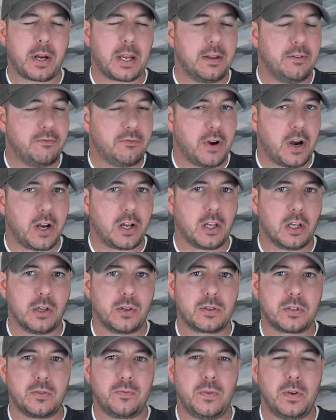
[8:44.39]
getting very
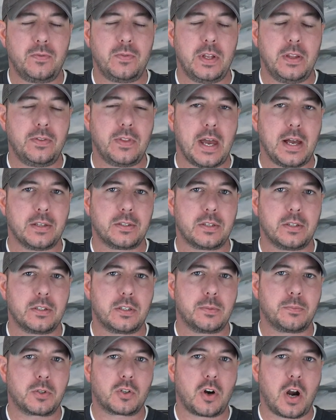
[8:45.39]
close to 15,000
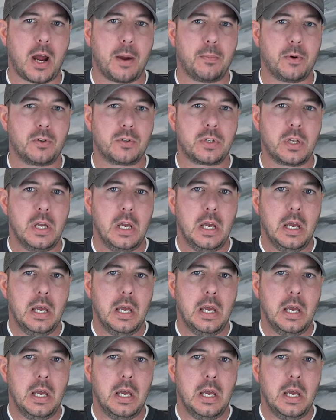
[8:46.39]
subscribers.